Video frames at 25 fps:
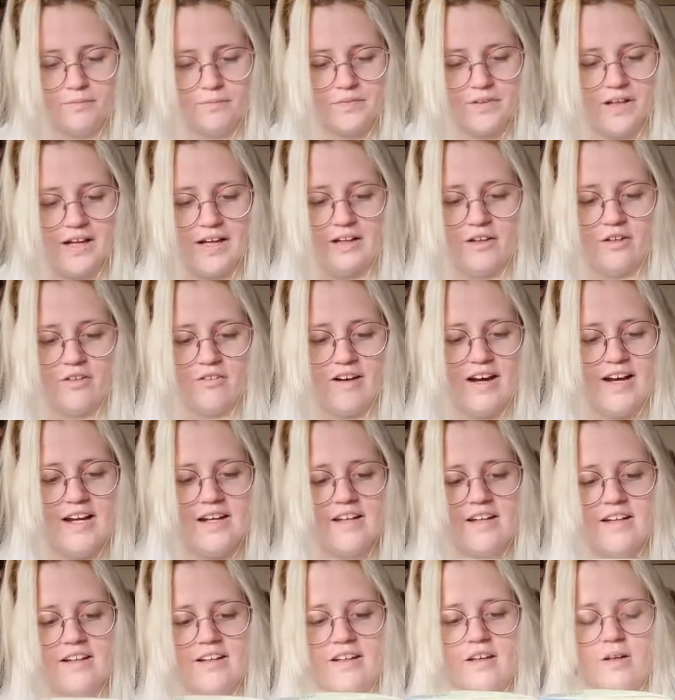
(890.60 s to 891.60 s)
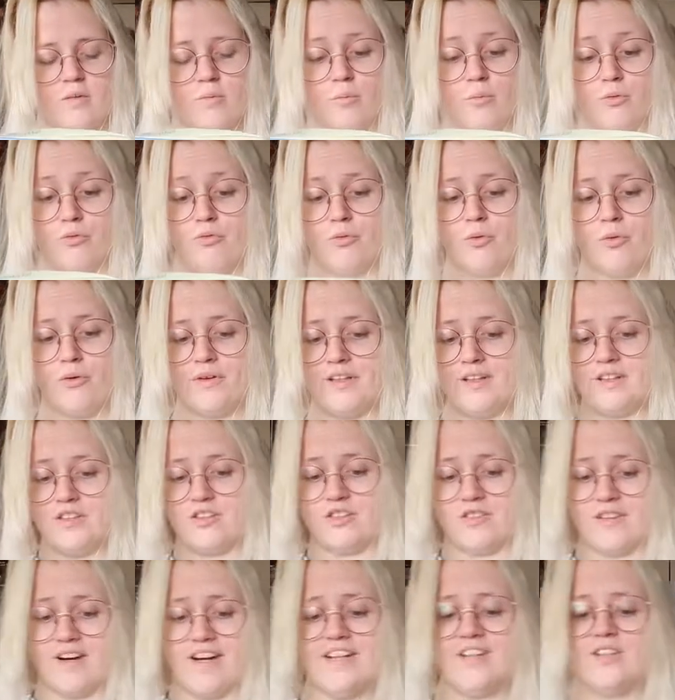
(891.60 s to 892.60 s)
And before this,
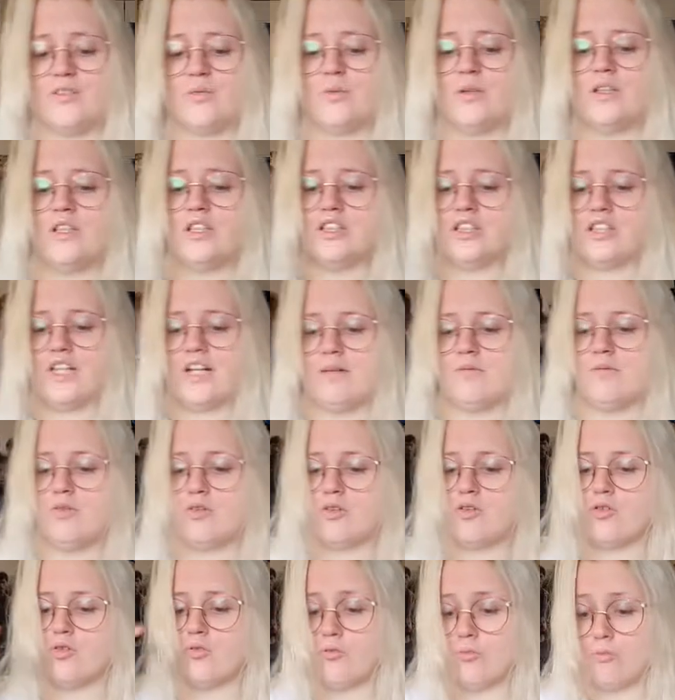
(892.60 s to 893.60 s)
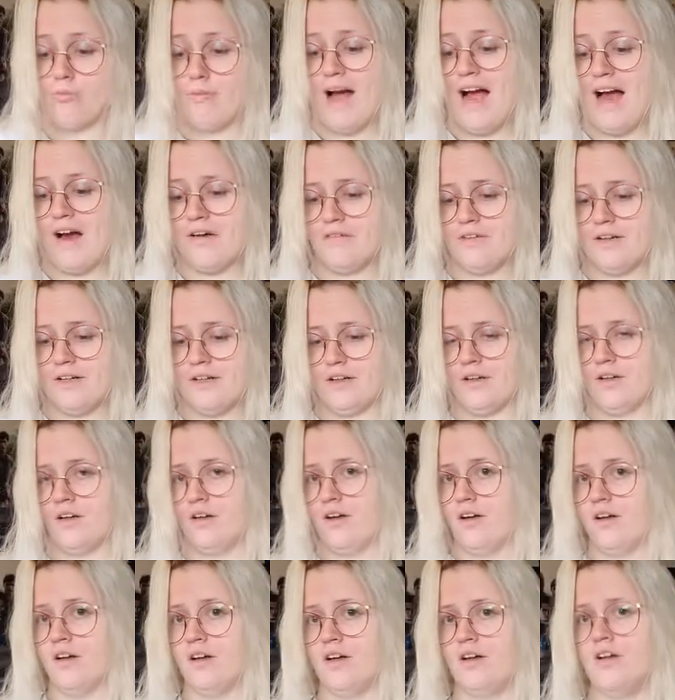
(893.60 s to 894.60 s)
Grace wanted James to marry
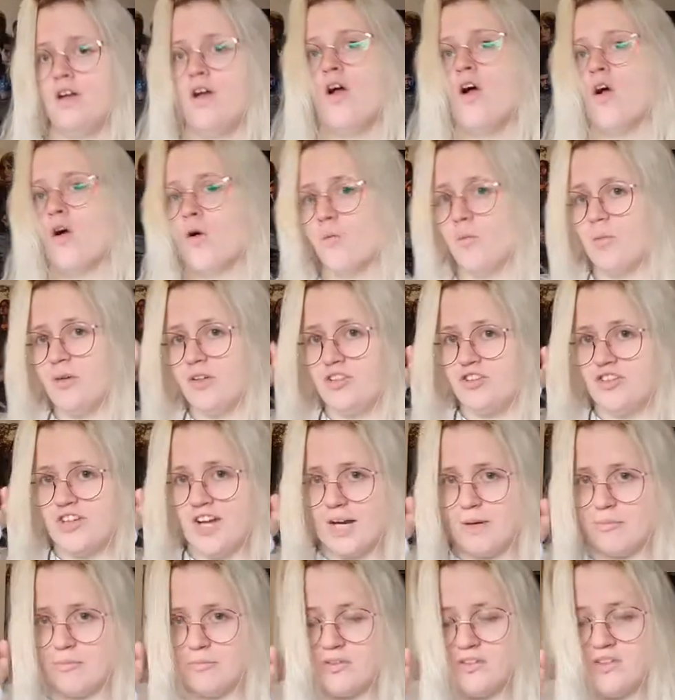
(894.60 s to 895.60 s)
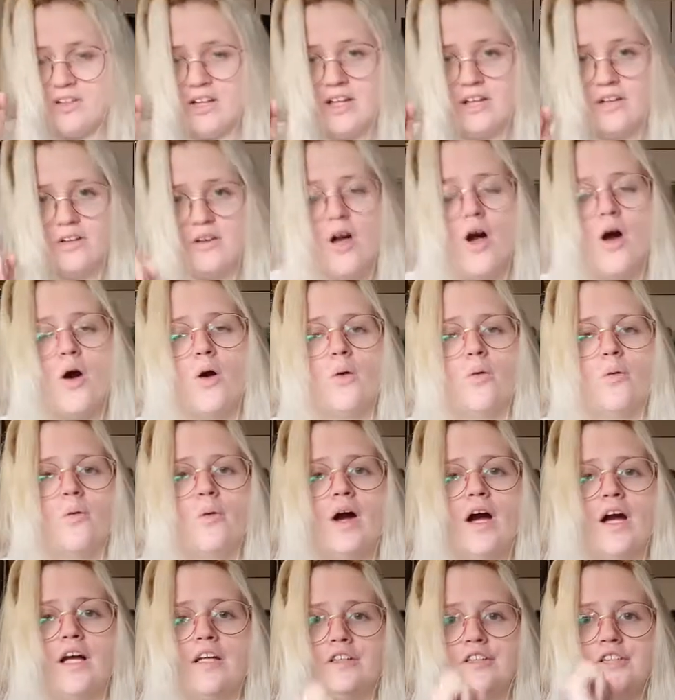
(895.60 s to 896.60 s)
her, but James said no,
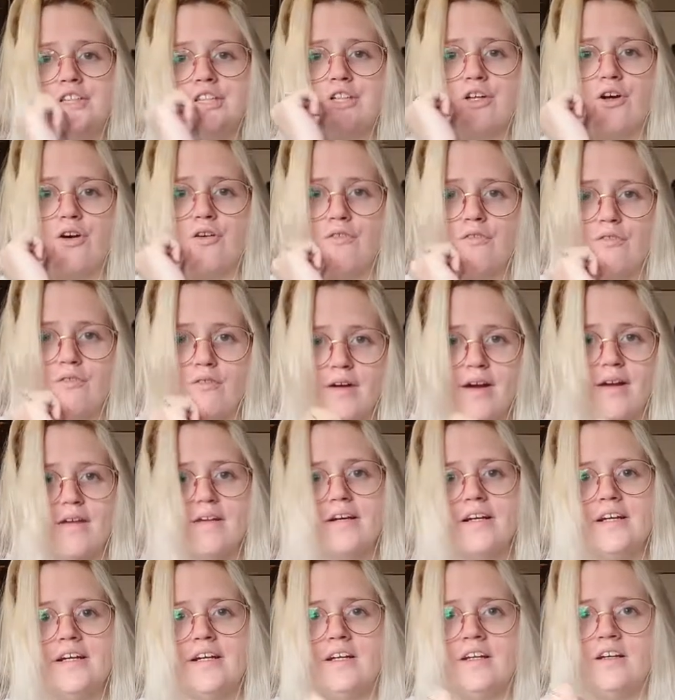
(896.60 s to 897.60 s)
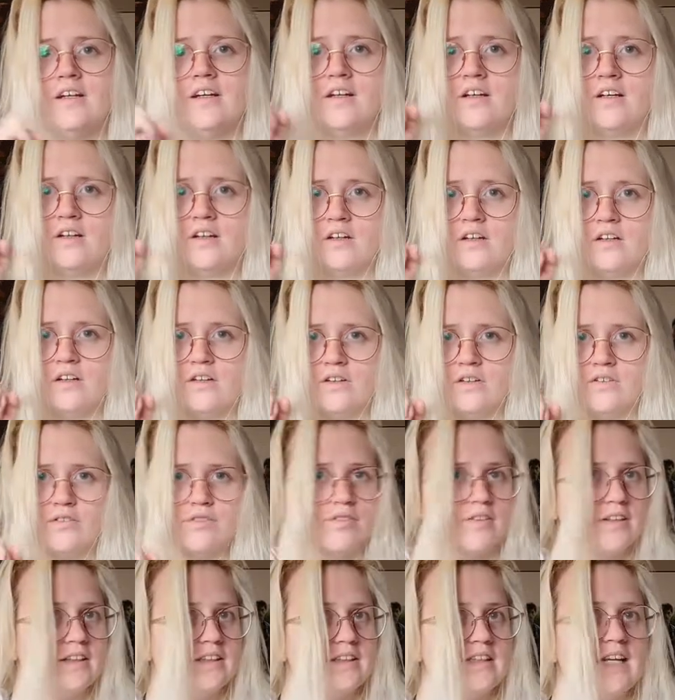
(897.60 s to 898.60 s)
and she got very
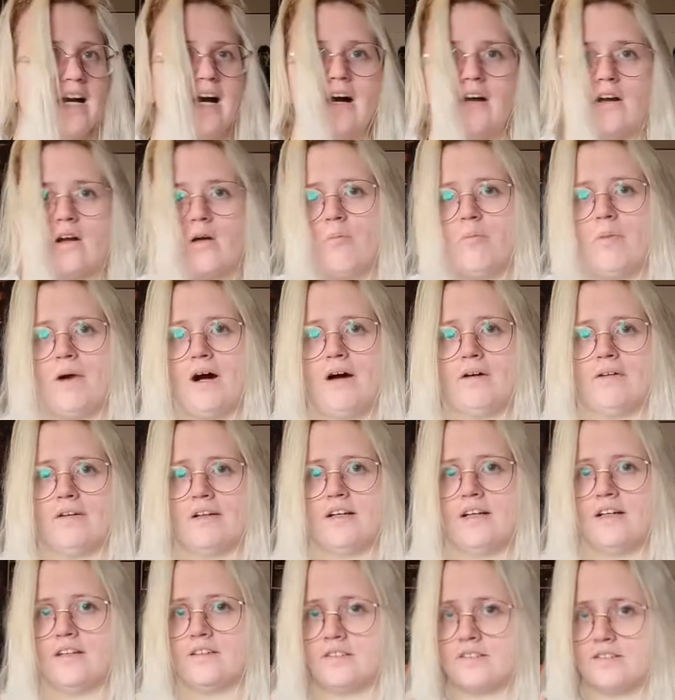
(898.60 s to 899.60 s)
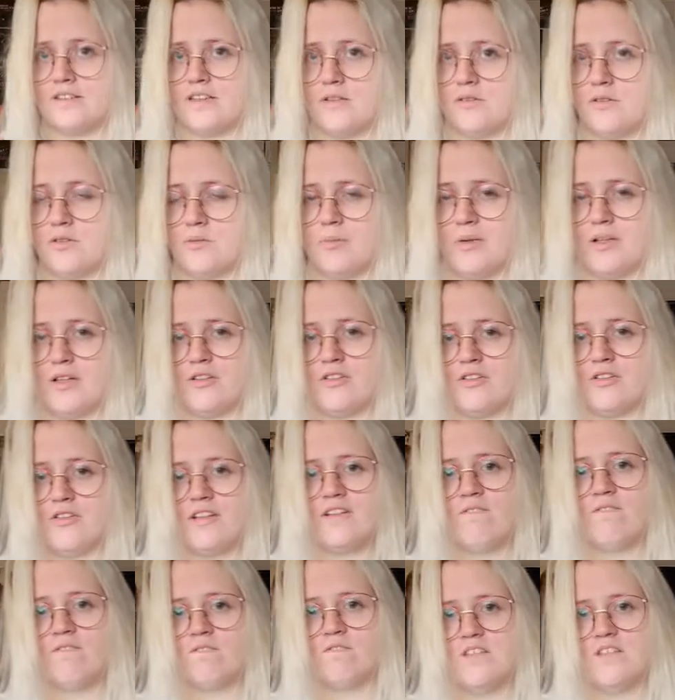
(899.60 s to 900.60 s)
freaked out about it and said it was because you
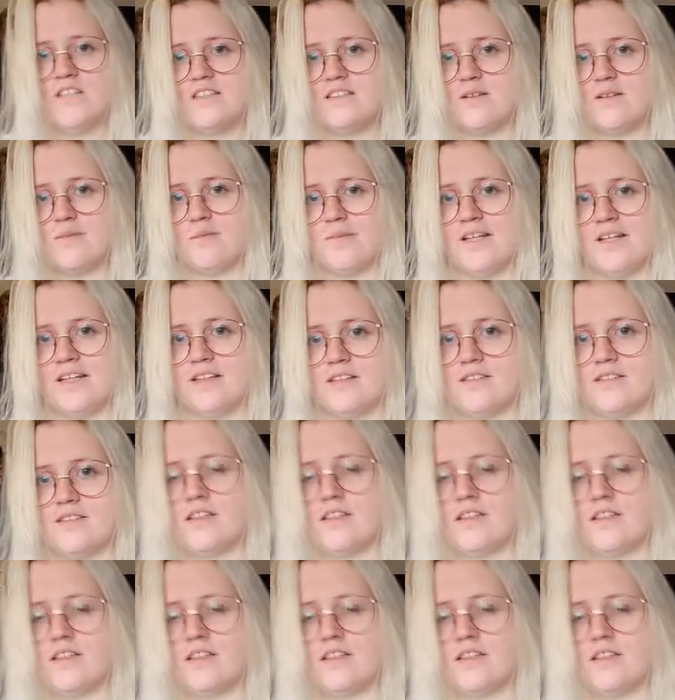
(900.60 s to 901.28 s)
didn't visit me this